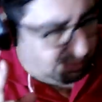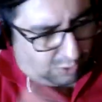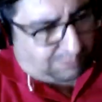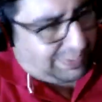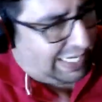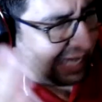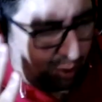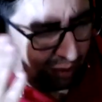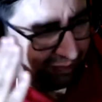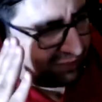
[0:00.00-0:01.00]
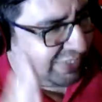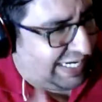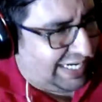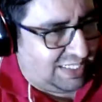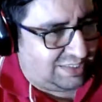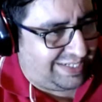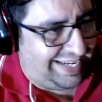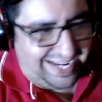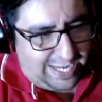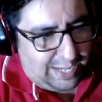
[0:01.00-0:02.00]
Bobcat. I always forget his
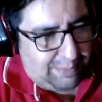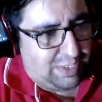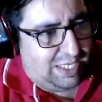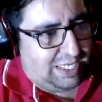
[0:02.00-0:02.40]
real name.